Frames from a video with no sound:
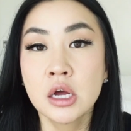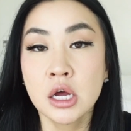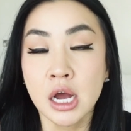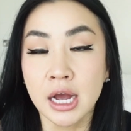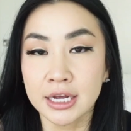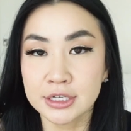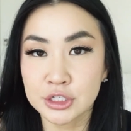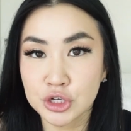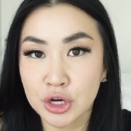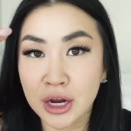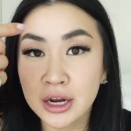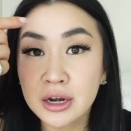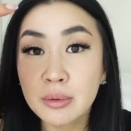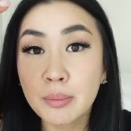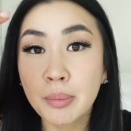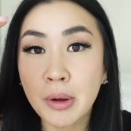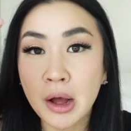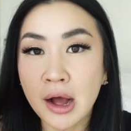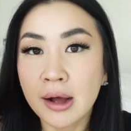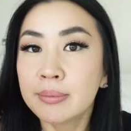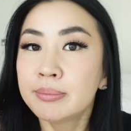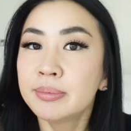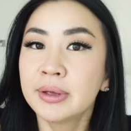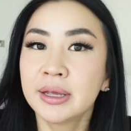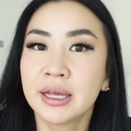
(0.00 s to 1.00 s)
I tried to
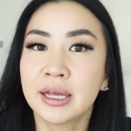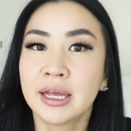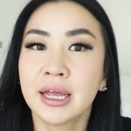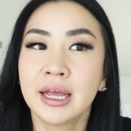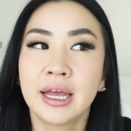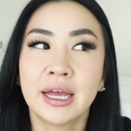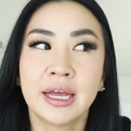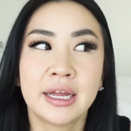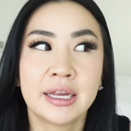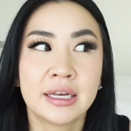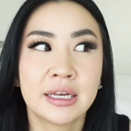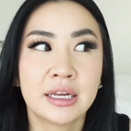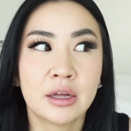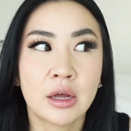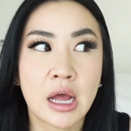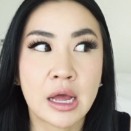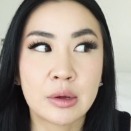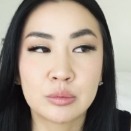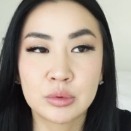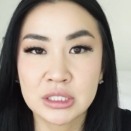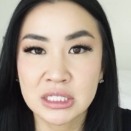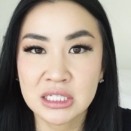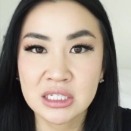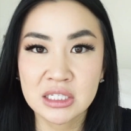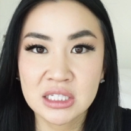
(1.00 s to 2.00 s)
pop it and I
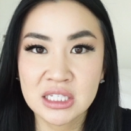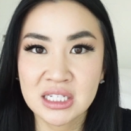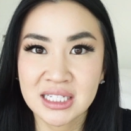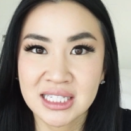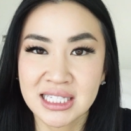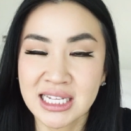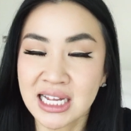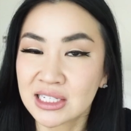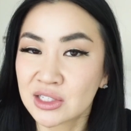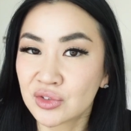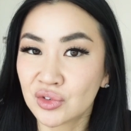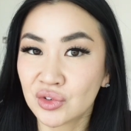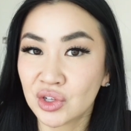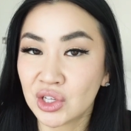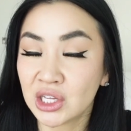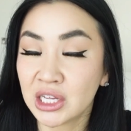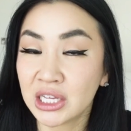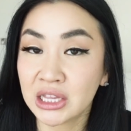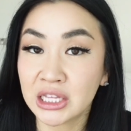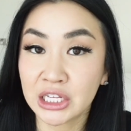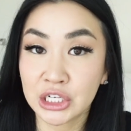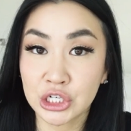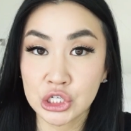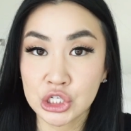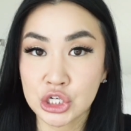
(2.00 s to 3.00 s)
wasn't successful,
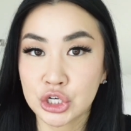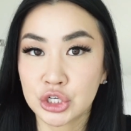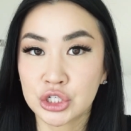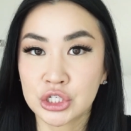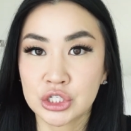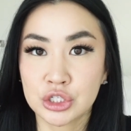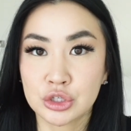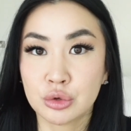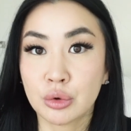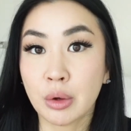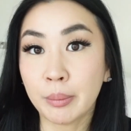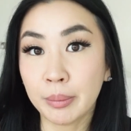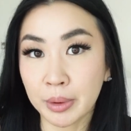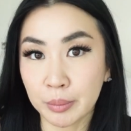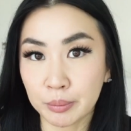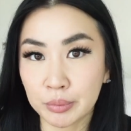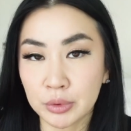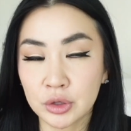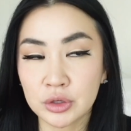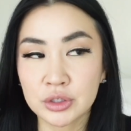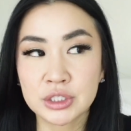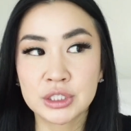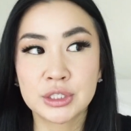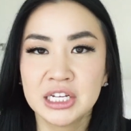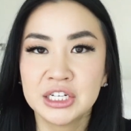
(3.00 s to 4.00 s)
and then it turned into a
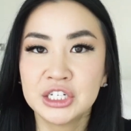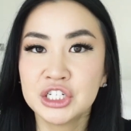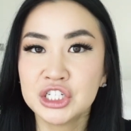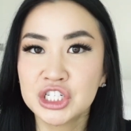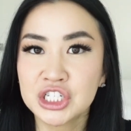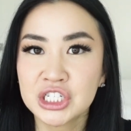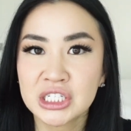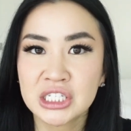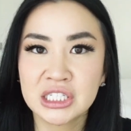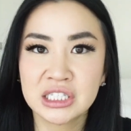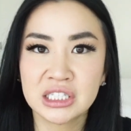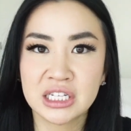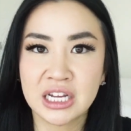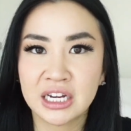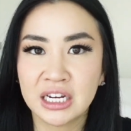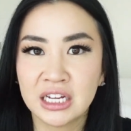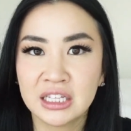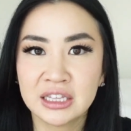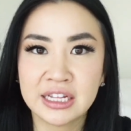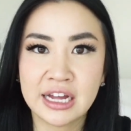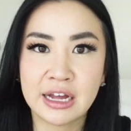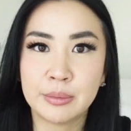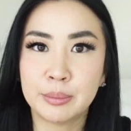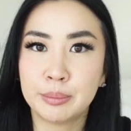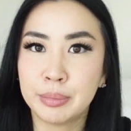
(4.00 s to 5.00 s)
pimple. Instead of just
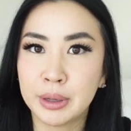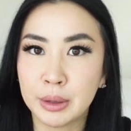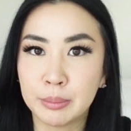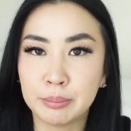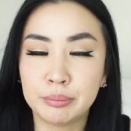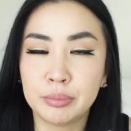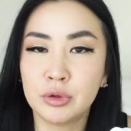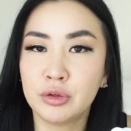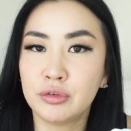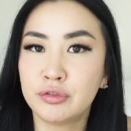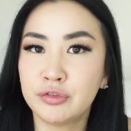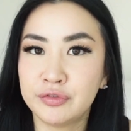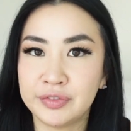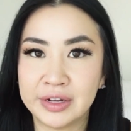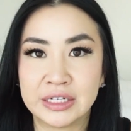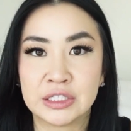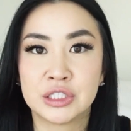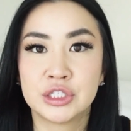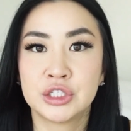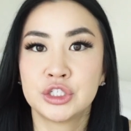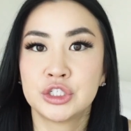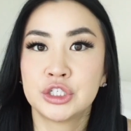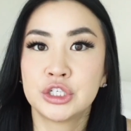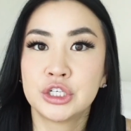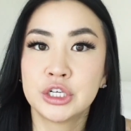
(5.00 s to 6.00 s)
letting that pimple
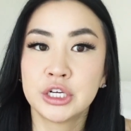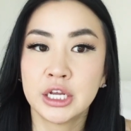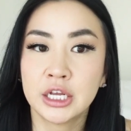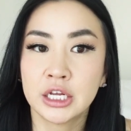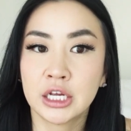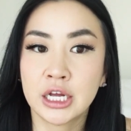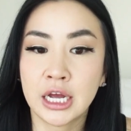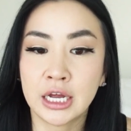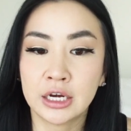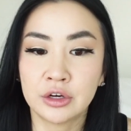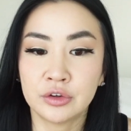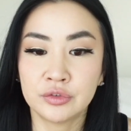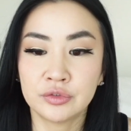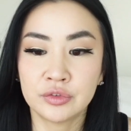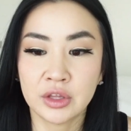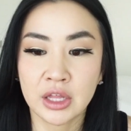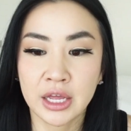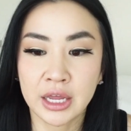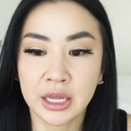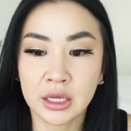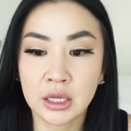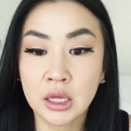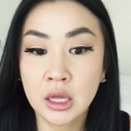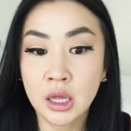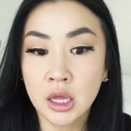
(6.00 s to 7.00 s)
fester and kind of
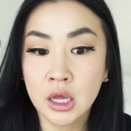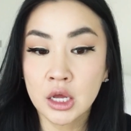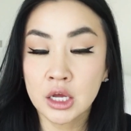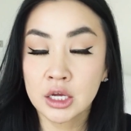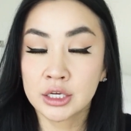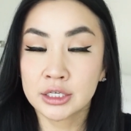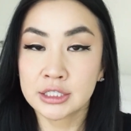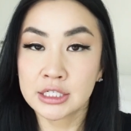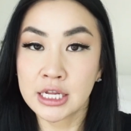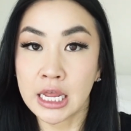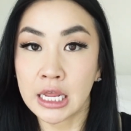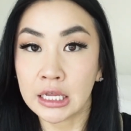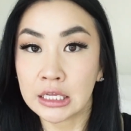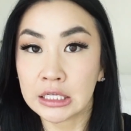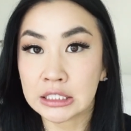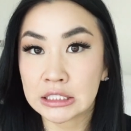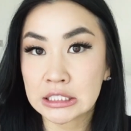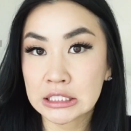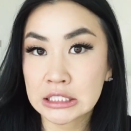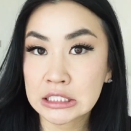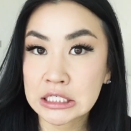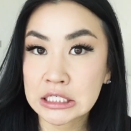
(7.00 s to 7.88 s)
like take its